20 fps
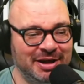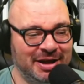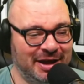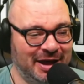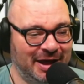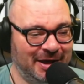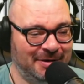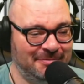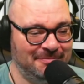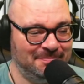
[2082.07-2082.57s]

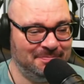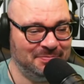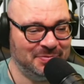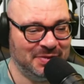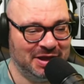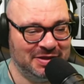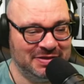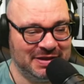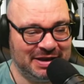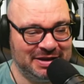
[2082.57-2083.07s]
And
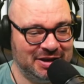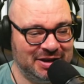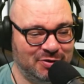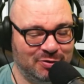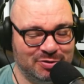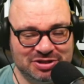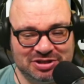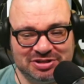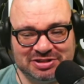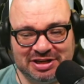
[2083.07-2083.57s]
then he
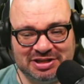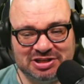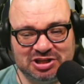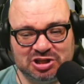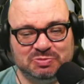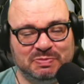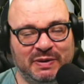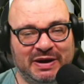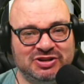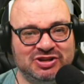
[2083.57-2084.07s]
goes and sees a
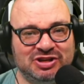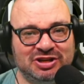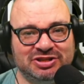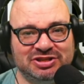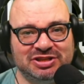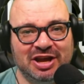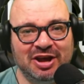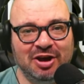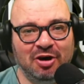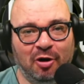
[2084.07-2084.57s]

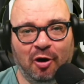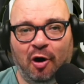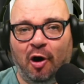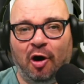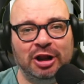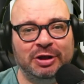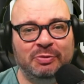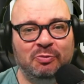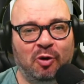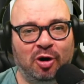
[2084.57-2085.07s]
specialist
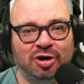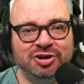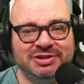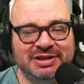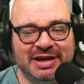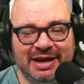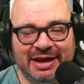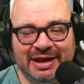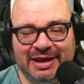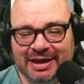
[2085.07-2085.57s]
all in one
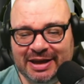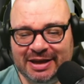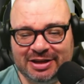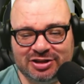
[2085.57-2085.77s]
day,